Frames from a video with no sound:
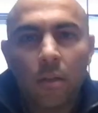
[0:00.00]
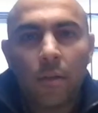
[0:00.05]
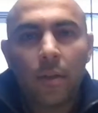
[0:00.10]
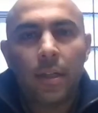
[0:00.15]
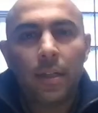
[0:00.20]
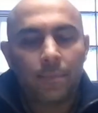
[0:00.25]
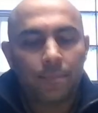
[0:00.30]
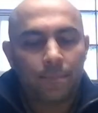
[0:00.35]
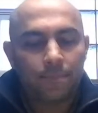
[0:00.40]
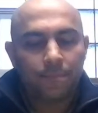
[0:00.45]

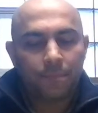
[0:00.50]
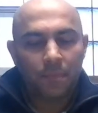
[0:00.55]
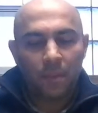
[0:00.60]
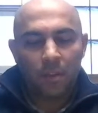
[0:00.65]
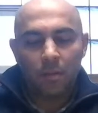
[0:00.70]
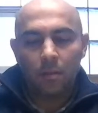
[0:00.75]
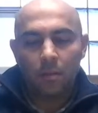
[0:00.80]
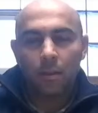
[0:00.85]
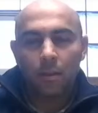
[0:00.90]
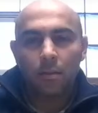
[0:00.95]
right,
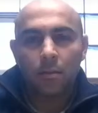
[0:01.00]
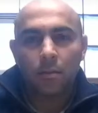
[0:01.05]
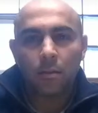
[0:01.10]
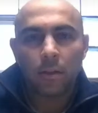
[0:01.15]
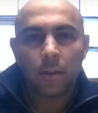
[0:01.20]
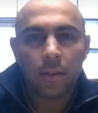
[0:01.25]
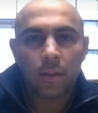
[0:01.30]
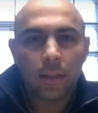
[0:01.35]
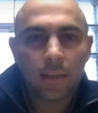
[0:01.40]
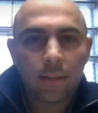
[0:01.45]
so let's go
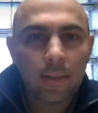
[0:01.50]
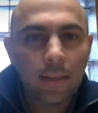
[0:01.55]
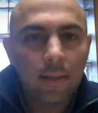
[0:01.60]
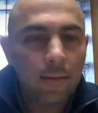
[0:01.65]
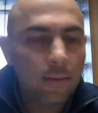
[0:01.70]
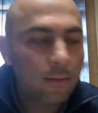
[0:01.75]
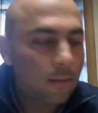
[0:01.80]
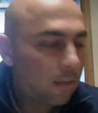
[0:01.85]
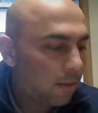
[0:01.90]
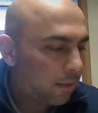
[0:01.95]
and let's get
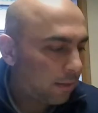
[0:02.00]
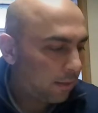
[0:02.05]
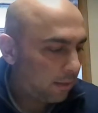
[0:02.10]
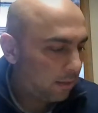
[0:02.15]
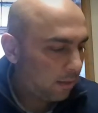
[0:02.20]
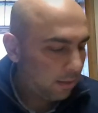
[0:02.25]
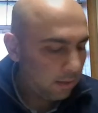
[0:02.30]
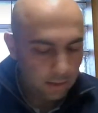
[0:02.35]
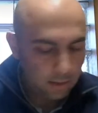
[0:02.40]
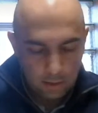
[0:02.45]
started.
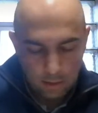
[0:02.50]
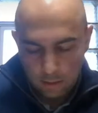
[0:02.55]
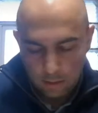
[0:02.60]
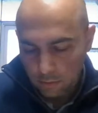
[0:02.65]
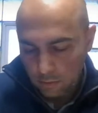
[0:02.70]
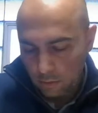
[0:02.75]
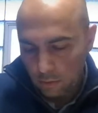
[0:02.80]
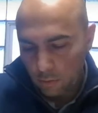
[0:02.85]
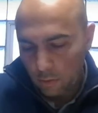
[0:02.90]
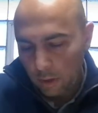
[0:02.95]

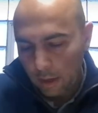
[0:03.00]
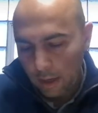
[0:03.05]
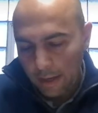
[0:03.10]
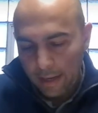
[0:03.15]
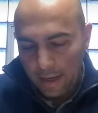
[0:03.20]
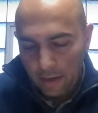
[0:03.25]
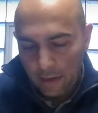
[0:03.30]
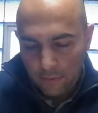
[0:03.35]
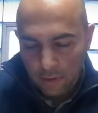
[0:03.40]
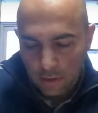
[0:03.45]
So I
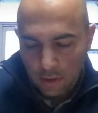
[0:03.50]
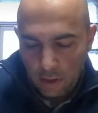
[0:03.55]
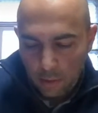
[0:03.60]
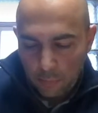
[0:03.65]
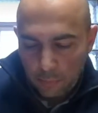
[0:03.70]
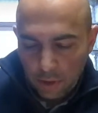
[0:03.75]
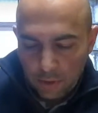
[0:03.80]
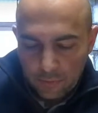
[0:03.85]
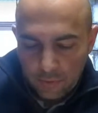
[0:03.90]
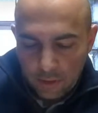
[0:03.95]
have a
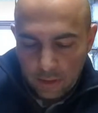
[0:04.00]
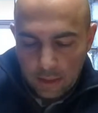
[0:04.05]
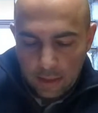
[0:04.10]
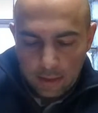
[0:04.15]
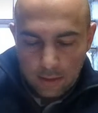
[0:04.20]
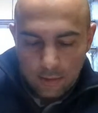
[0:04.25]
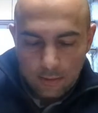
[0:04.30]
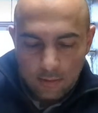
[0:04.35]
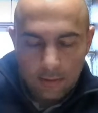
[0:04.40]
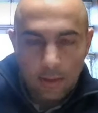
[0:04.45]
couple of
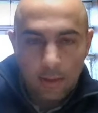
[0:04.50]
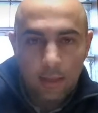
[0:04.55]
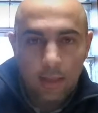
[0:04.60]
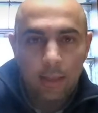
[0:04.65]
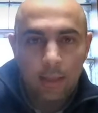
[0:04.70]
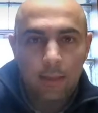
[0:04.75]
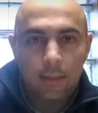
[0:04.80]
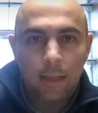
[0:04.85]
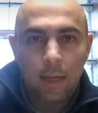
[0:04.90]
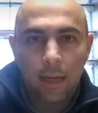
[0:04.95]
clinical study
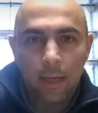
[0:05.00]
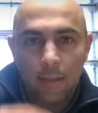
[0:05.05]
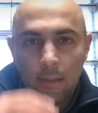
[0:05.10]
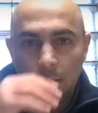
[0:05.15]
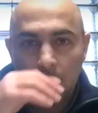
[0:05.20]
designs